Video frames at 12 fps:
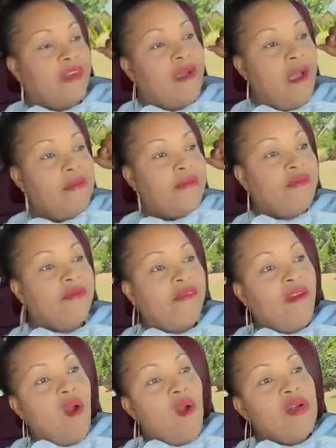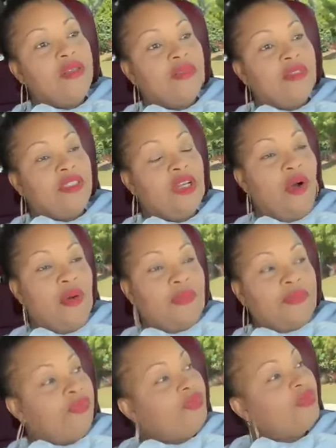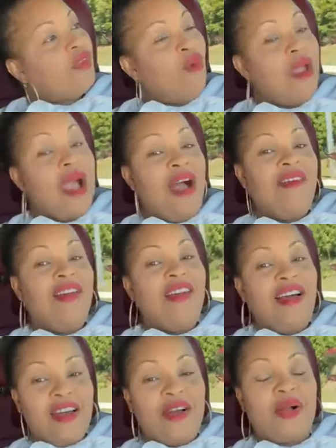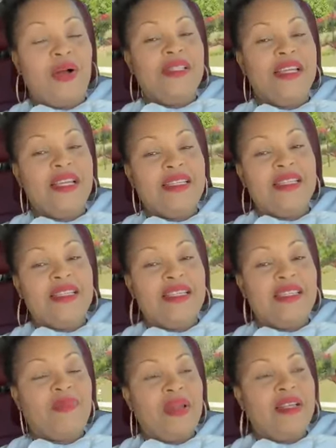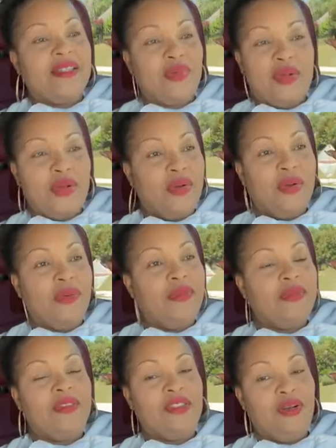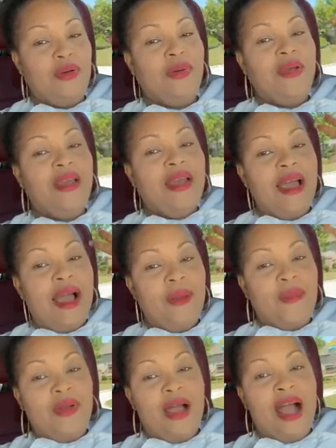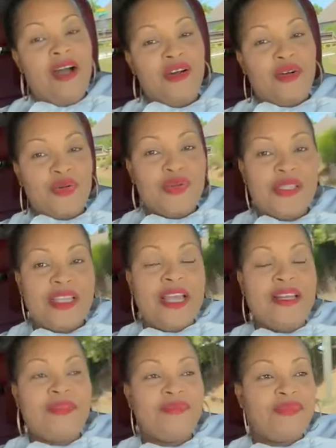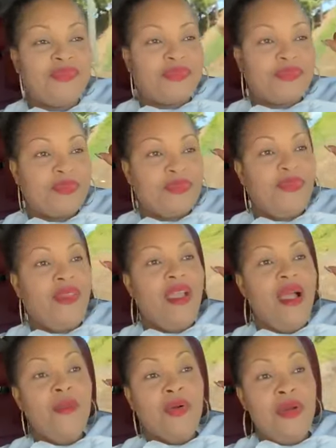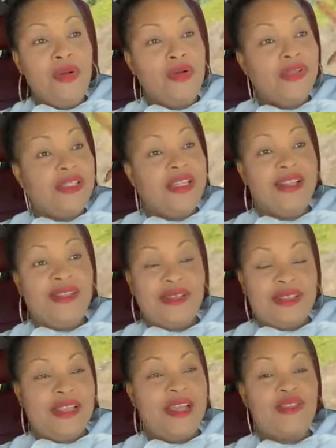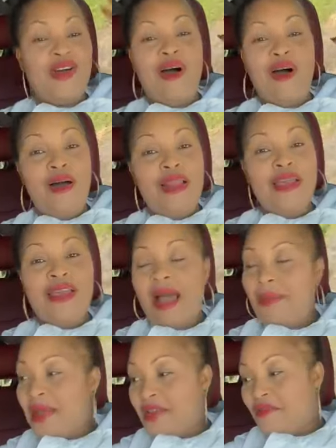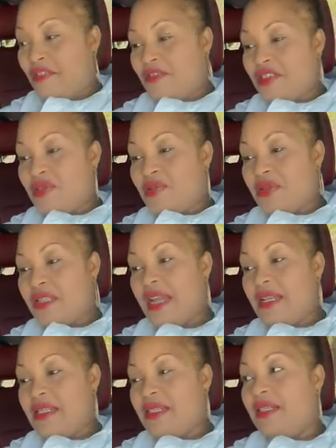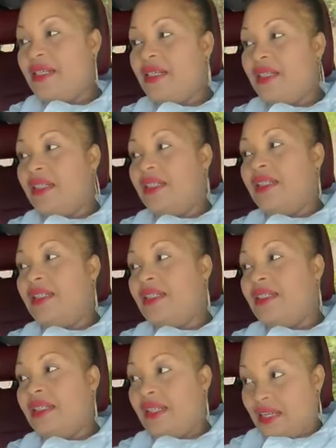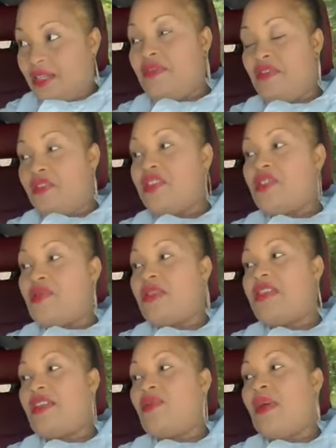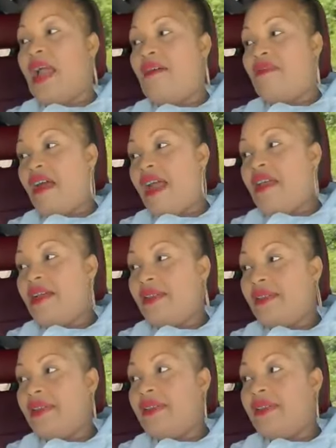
Okay. So we have a lot of Contes in this place. We don't know. So I'm gonna have a crusade. I'm gonna go state to state. All the, how many? 52 states? It's 52 states we have, right?